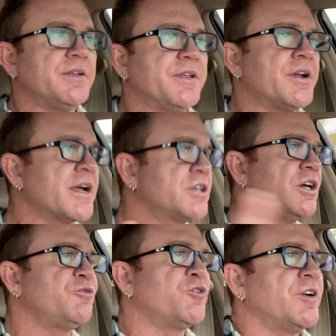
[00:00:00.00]
They're not
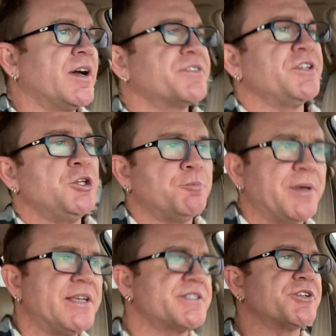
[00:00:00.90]
good for nothing. You
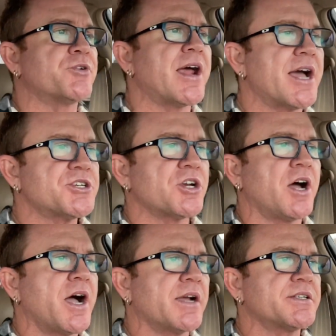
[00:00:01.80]
piece of trash,
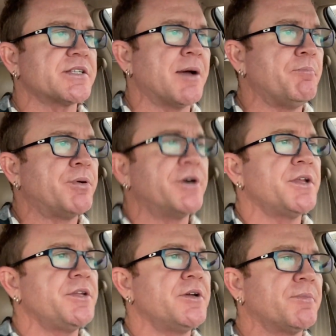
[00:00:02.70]
ox, I'm
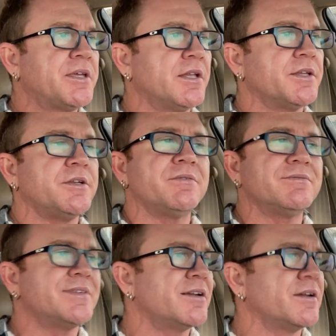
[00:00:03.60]
burning you, I'm killing you.
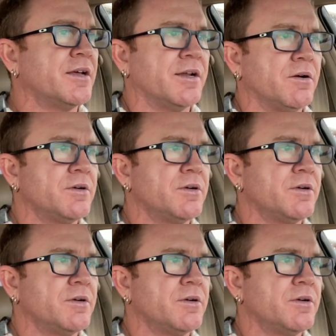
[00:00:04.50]
No, no, no, no.